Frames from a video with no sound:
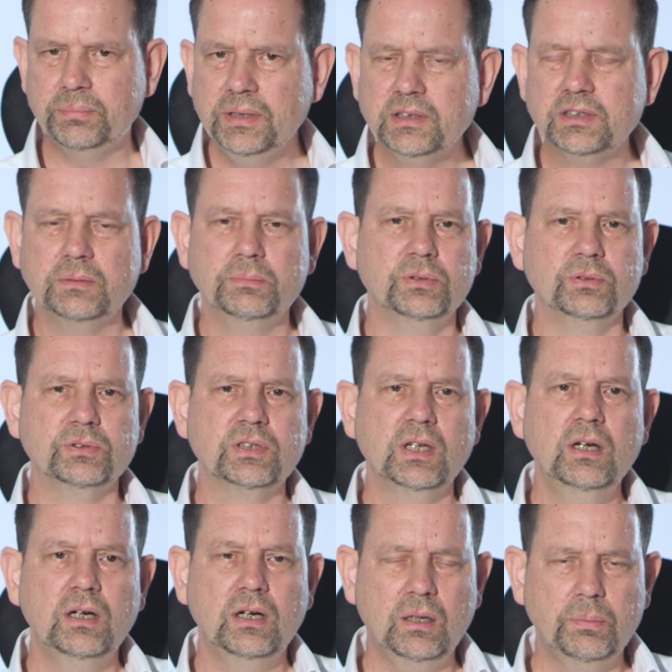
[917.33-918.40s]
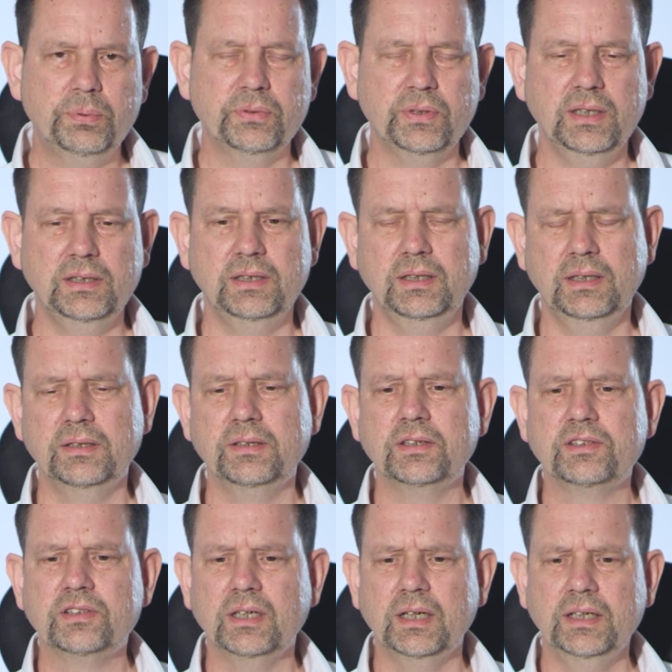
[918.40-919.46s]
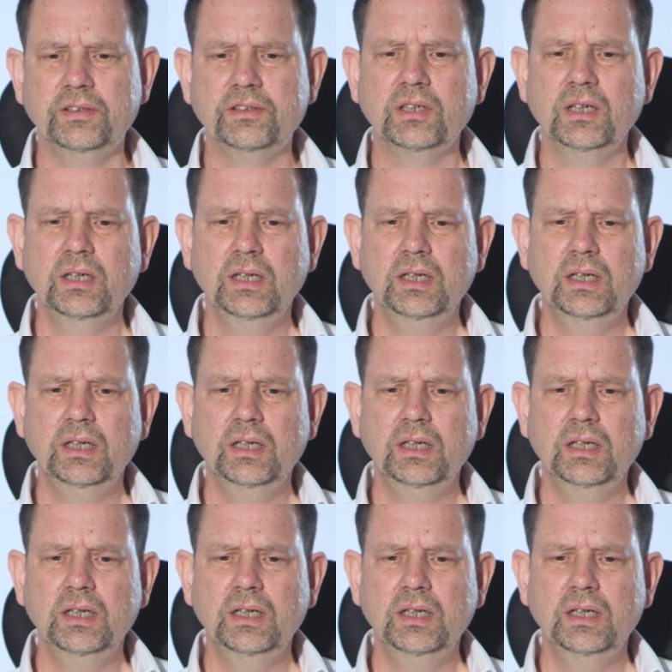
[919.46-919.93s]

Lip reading: principles operating in the signs